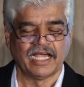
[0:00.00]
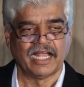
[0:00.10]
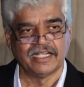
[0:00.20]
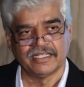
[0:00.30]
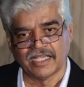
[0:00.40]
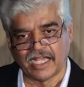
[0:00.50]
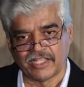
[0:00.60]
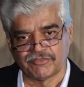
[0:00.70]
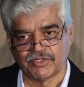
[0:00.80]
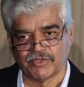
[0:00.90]
And
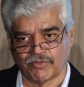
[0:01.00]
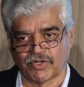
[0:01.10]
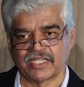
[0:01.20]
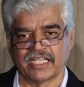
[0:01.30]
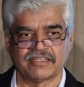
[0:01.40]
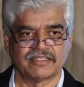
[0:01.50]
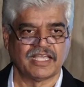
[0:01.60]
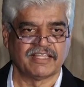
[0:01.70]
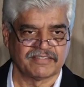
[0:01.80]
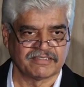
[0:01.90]
as we know what health
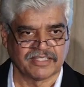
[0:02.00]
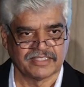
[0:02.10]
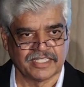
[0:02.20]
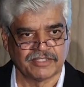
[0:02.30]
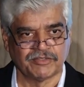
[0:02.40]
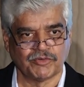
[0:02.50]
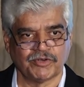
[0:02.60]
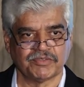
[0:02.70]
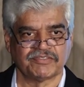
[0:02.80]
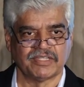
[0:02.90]
hazards are there
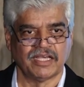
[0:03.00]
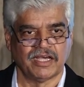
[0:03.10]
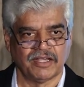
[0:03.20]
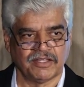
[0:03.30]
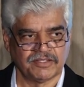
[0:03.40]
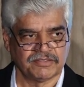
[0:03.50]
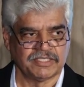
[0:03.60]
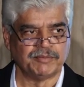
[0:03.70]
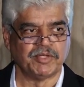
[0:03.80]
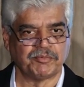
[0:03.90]
involved with uh,
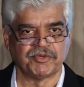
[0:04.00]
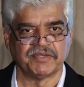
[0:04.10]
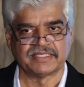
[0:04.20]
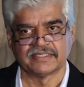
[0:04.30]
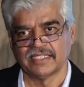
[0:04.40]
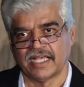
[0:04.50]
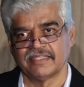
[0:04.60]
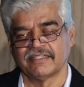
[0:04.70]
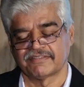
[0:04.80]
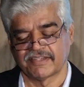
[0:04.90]
sleep deprivation
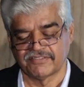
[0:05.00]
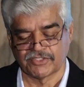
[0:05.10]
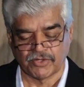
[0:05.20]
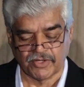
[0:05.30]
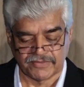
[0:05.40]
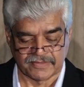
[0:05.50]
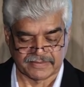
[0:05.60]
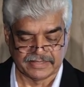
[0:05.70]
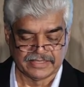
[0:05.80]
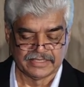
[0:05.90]
and the stress it
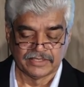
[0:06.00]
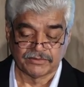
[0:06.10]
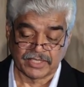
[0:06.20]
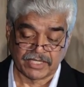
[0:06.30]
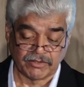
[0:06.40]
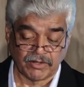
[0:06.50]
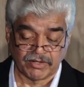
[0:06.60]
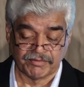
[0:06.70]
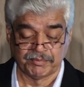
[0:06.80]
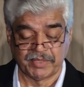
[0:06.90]
causes. So it has a
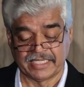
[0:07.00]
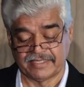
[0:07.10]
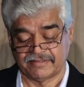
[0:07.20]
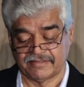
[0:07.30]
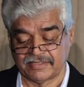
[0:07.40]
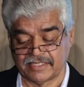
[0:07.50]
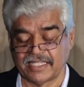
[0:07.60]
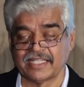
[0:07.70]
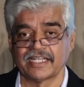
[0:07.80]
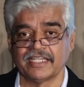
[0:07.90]
lot of implications there.
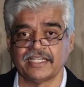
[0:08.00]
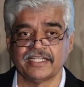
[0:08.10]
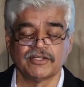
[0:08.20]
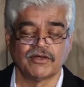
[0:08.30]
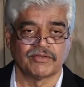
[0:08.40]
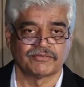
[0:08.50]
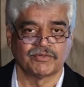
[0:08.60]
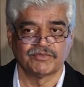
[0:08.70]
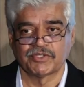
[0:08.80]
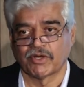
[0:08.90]
Then there are hidden costs,
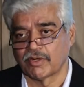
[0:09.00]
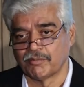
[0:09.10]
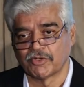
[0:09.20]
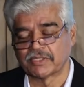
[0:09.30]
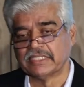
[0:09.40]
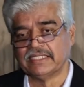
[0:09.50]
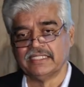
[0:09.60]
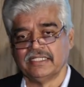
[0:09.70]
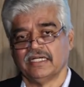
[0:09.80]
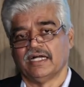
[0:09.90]
what we talk about.
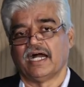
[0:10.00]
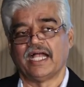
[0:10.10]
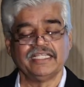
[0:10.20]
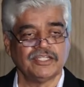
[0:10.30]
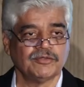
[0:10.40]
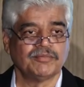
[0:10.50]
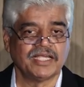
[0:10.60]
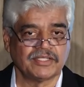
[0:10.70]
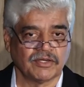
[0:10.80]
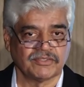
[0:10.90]
I need to
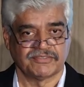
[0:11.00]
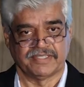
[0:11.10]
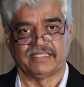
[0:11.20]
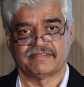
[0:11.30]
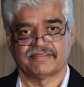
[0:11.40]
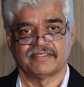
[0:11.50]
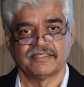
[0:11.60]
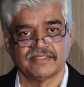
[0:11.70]
buy torch cells.